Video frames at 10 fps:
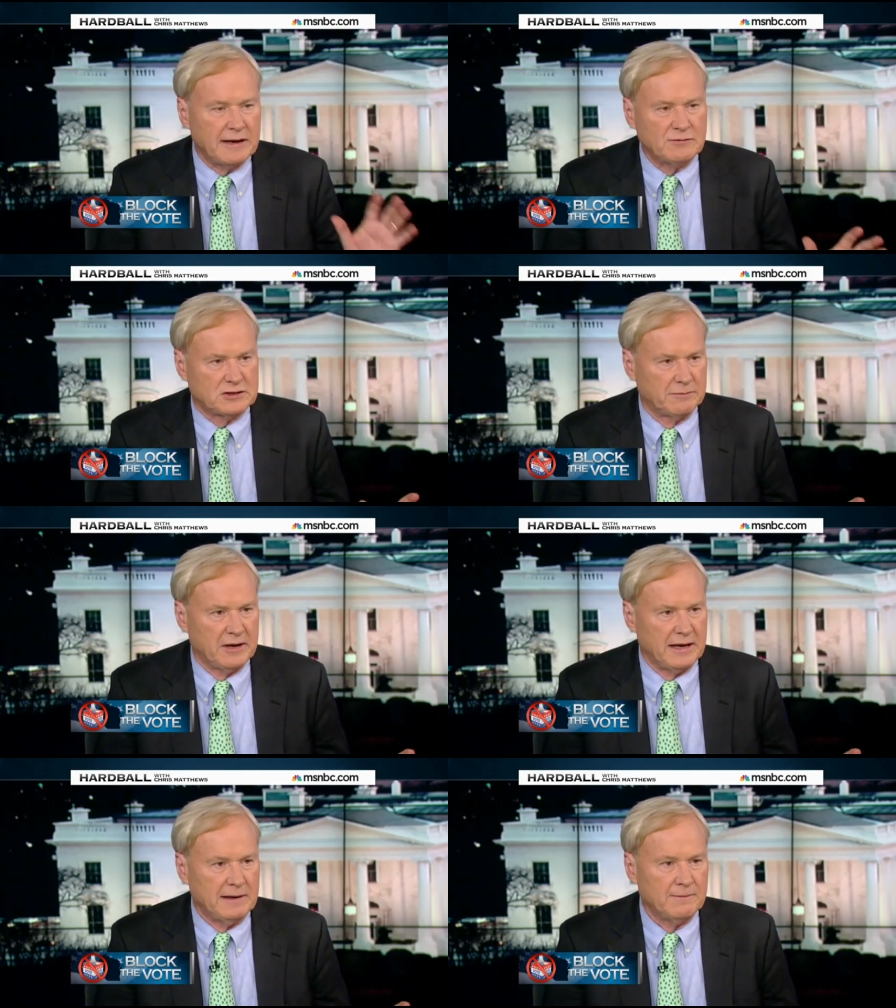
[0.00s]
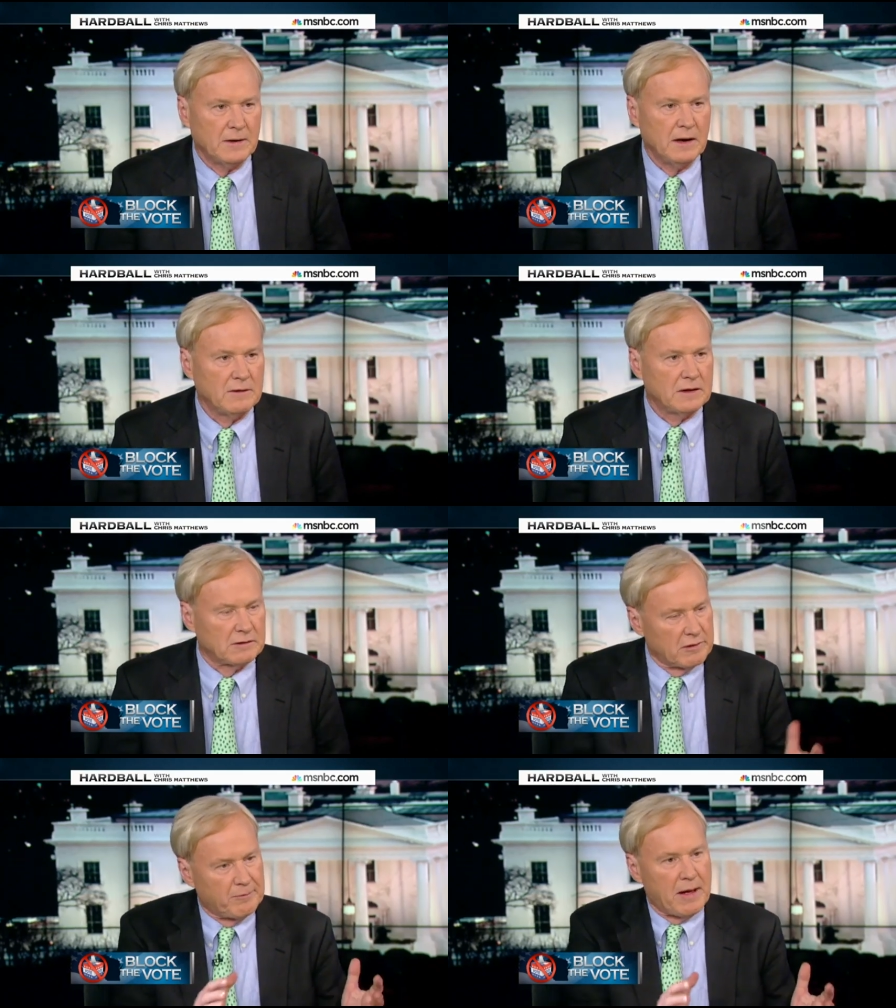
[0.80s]
seems to me
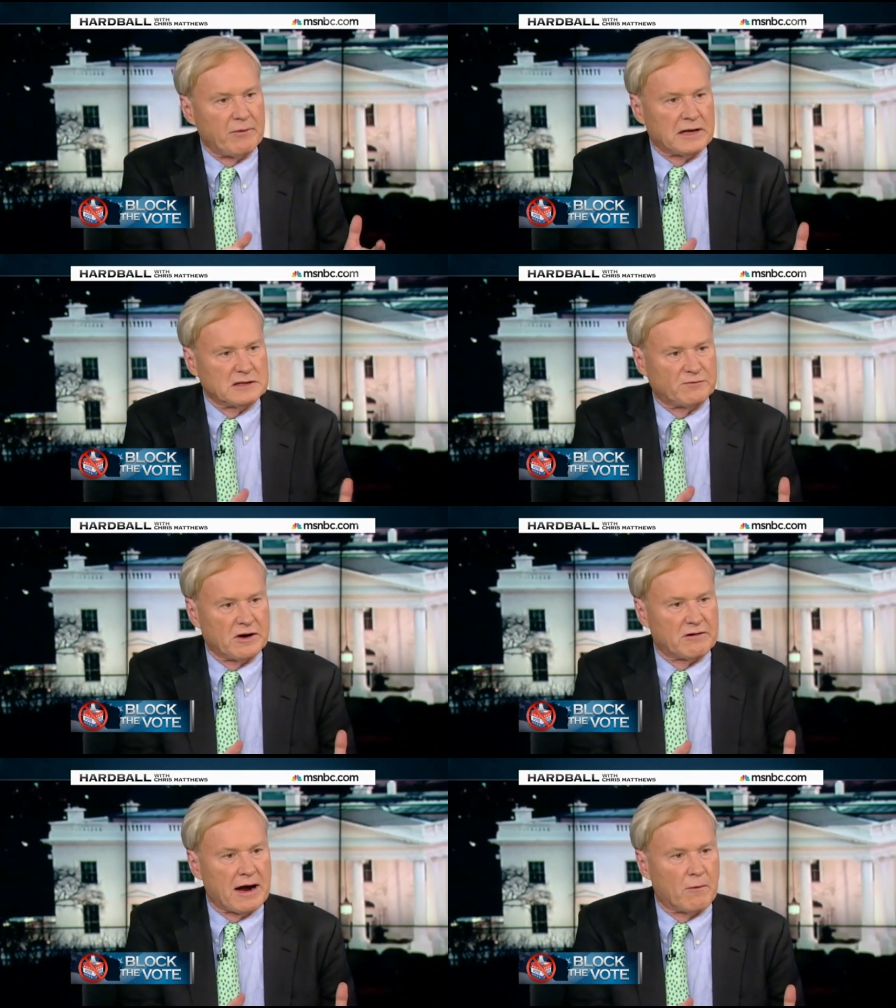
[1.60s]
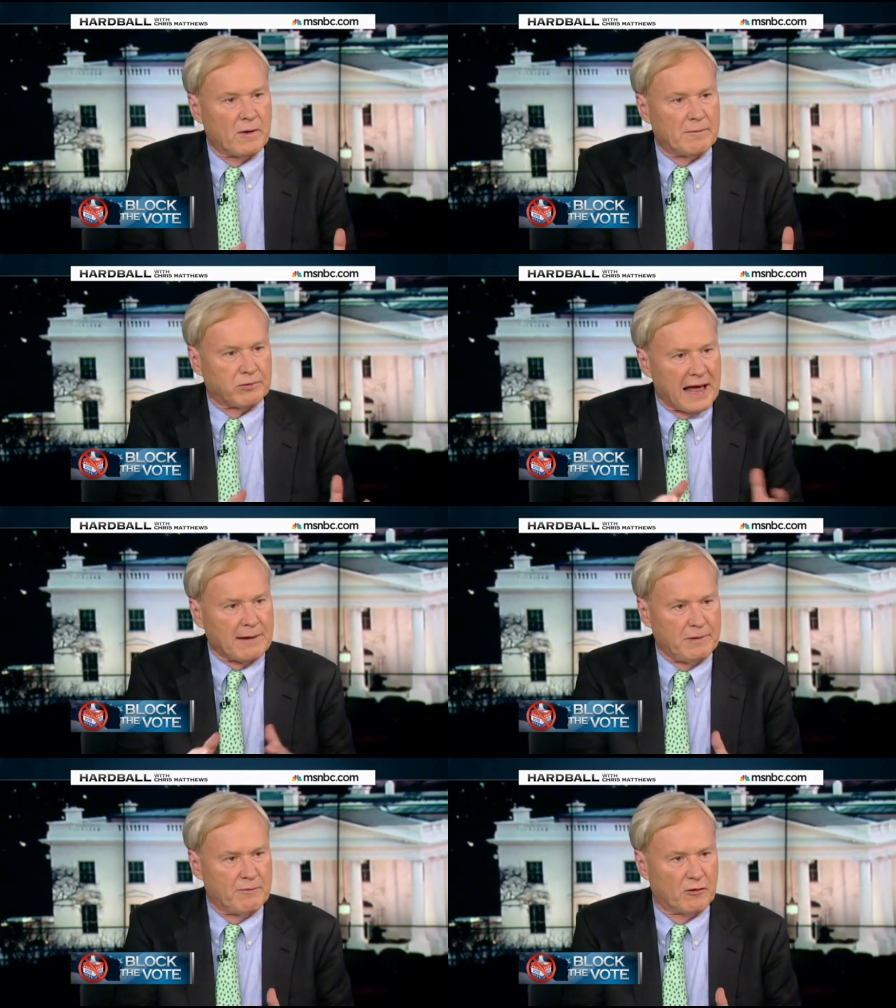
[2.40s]
that the Republicans figure out when
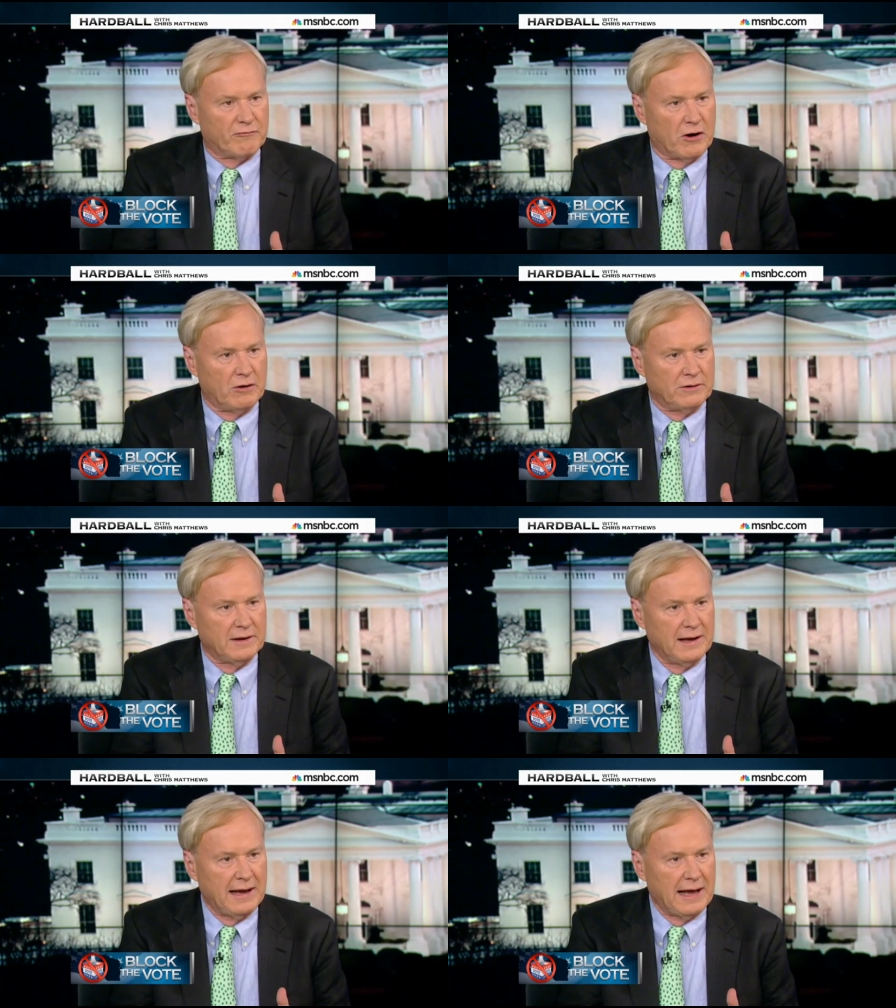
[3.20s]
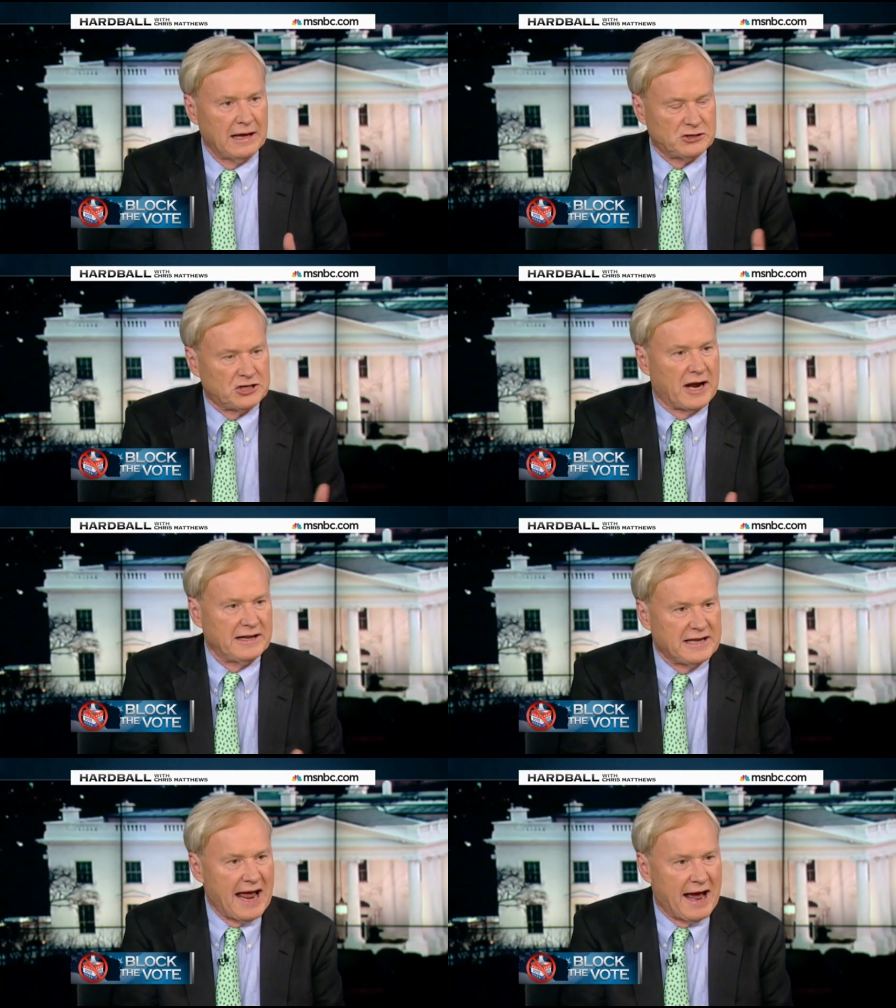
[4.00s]
black people vote and shut
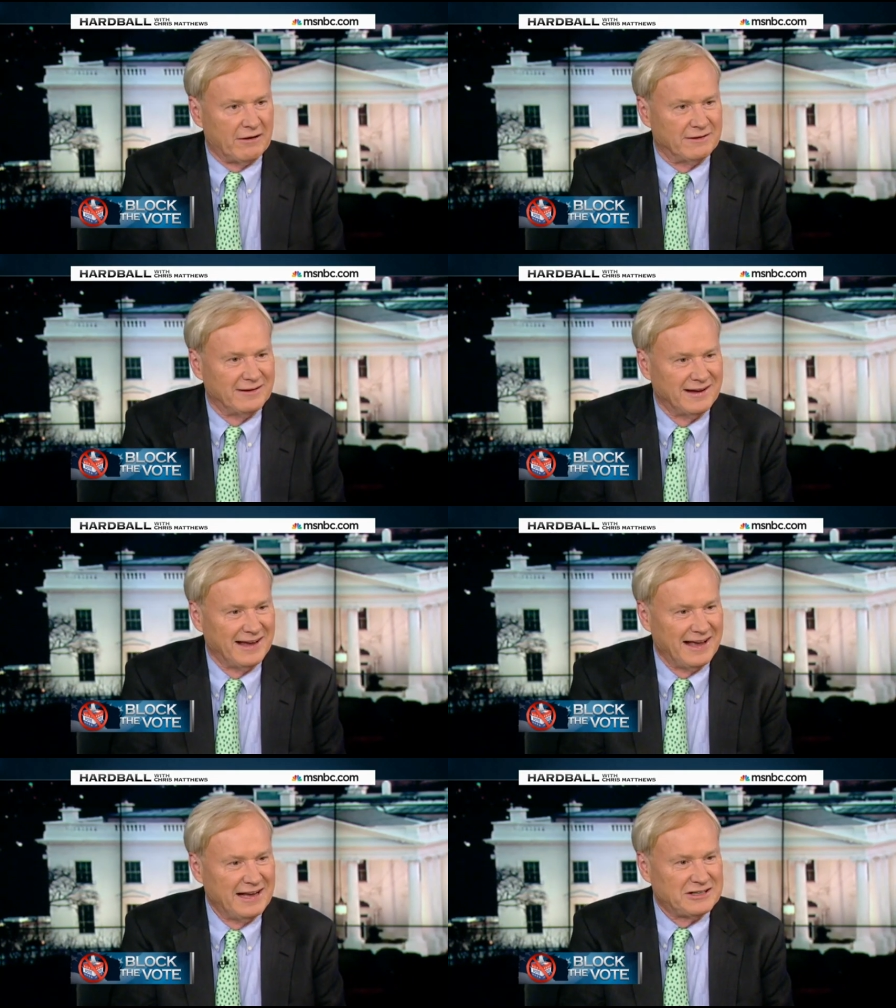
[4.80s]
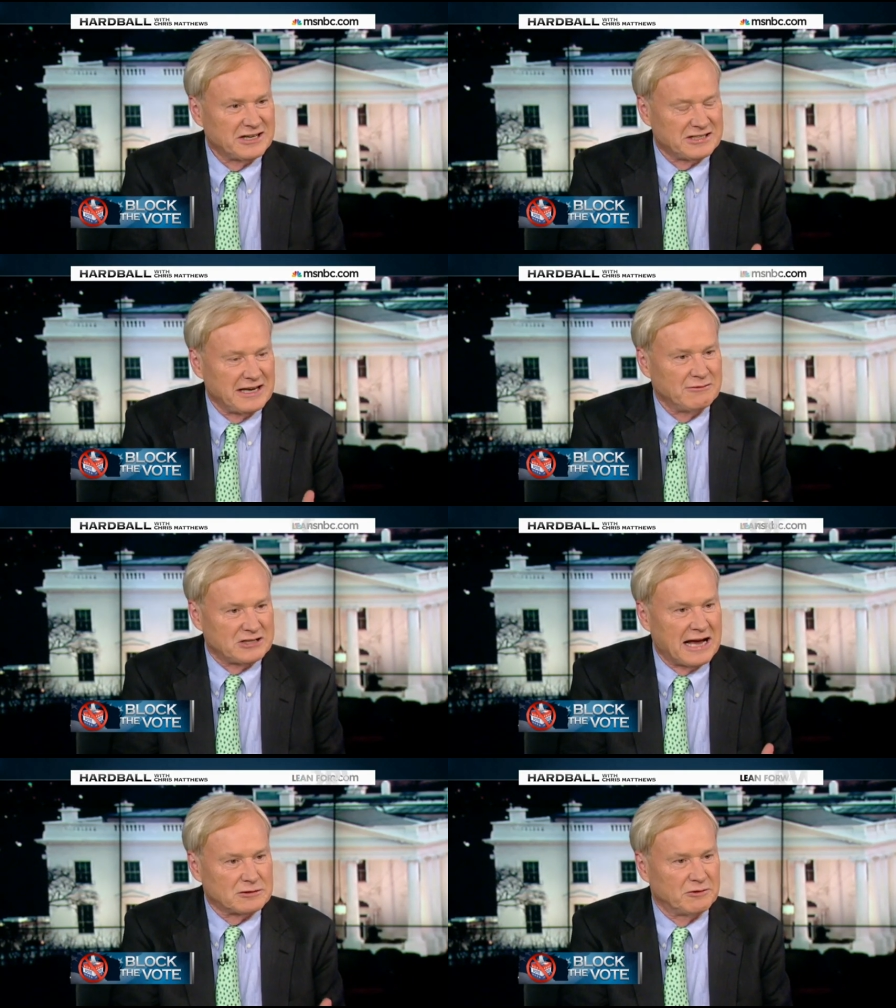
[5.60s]
it down. Mm-hmm. It just
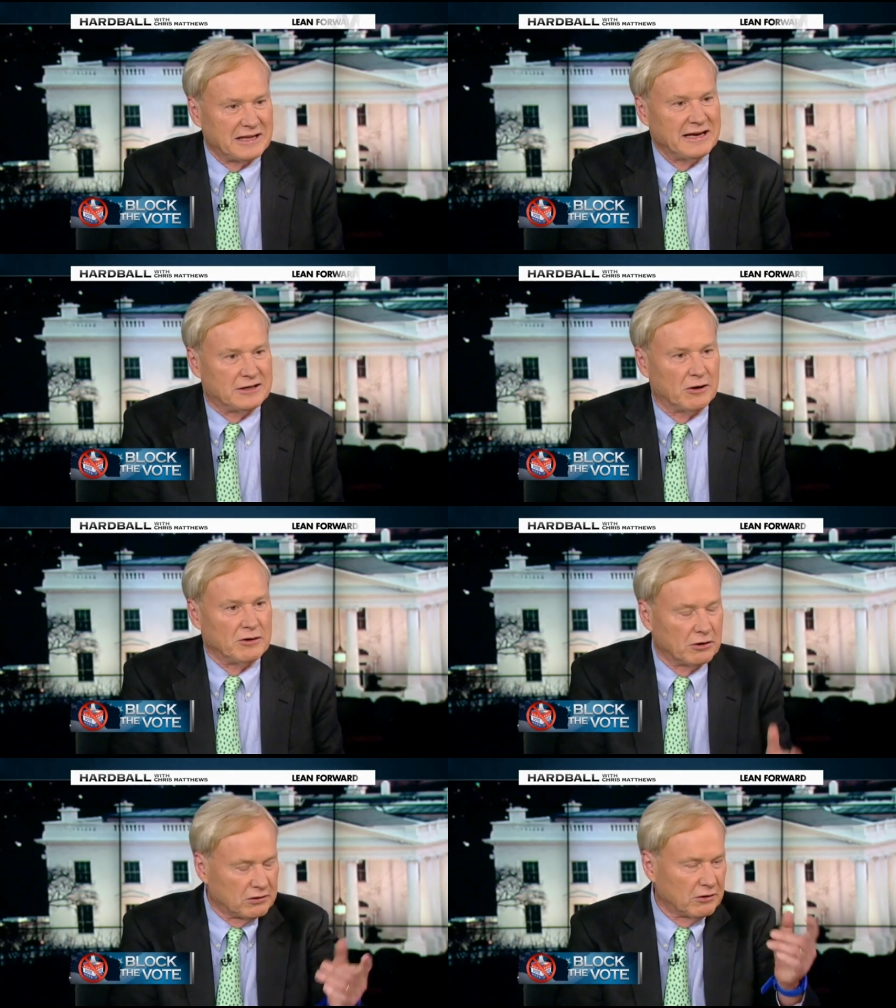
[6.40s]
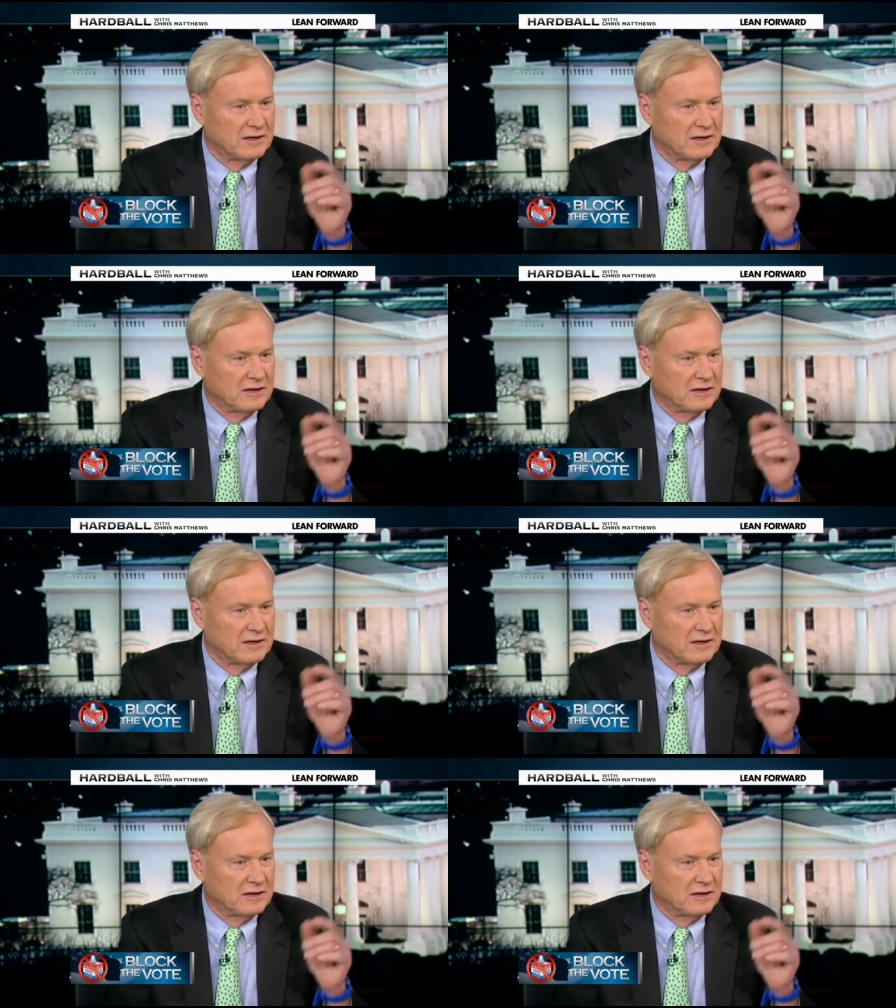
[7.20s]
seems that's what they do. Your